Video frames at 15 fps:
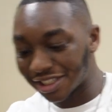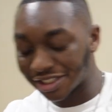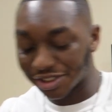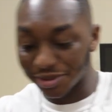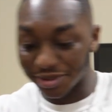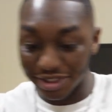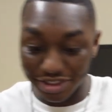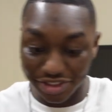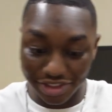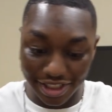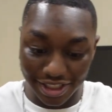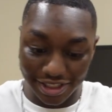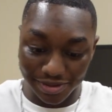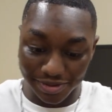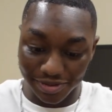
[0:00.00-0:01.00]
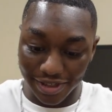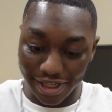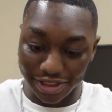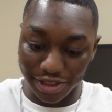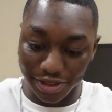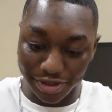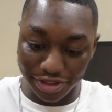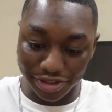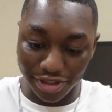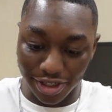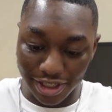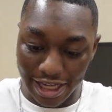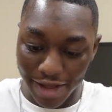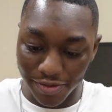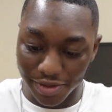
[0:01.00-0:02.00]
So in this set, we got Tony
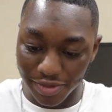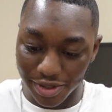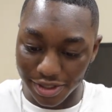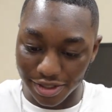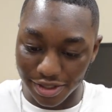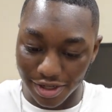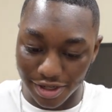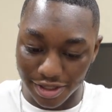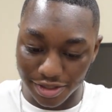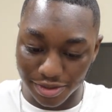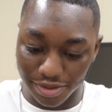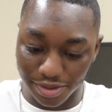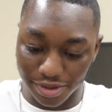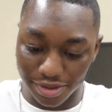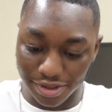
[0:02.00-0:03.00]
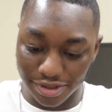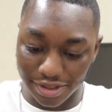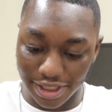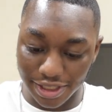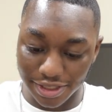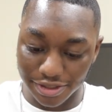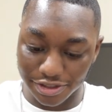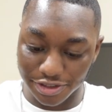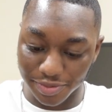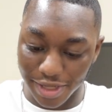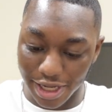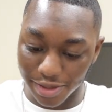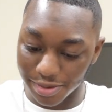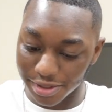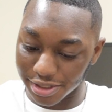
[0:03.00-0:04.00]
Stark, Captain America, Hulk, Thor, Thanos,
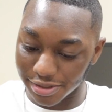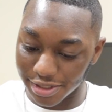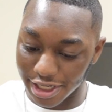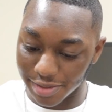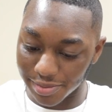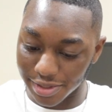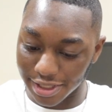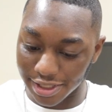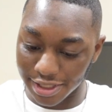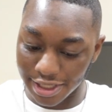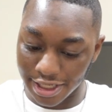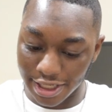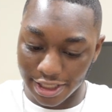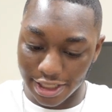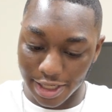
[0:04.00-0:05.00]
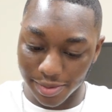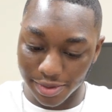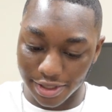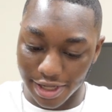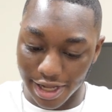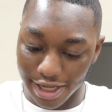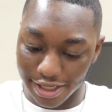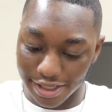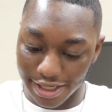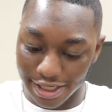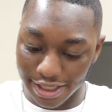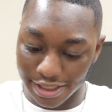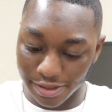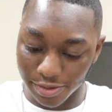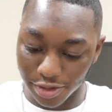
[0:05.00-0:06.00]
Black Widow, Ant-Man, Nebula,
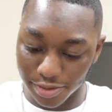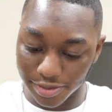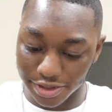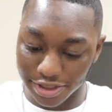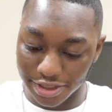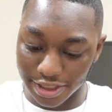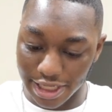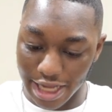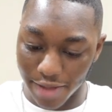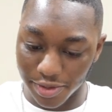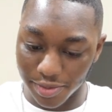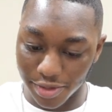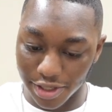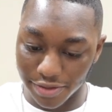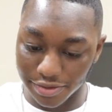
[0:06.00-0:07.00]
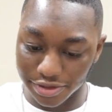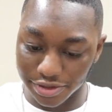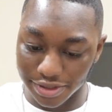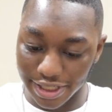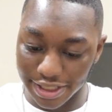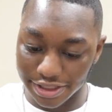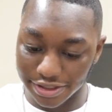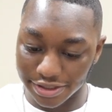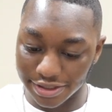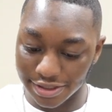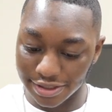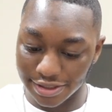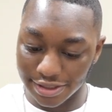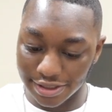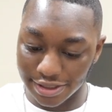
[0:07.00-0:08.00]
Hawkeye, War Machine, and Captain Marvel. So that's,
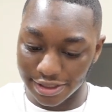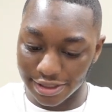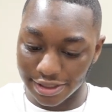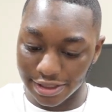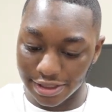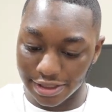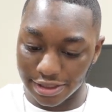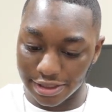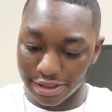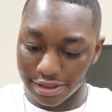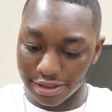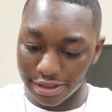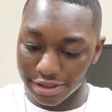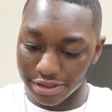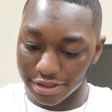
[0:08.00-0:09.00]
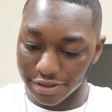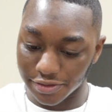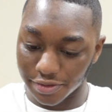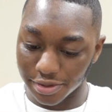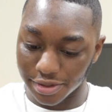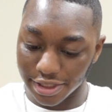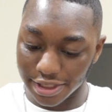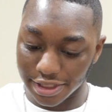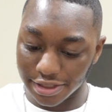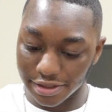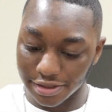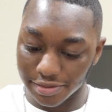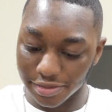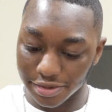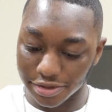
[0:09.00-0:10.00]
let's see, 4, 8,
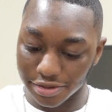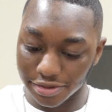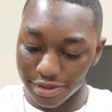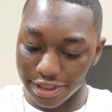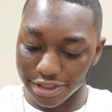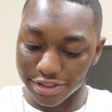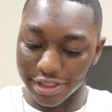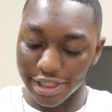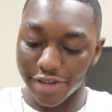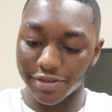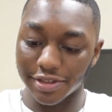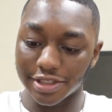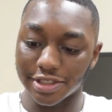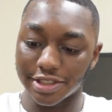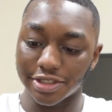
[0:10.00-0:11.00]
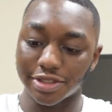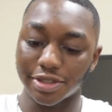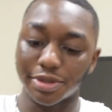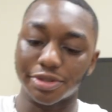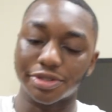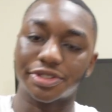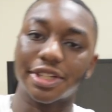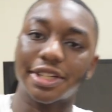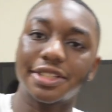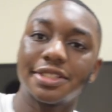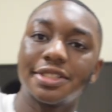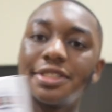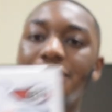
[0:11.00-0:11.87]
plus 3. That's 11 in the total set.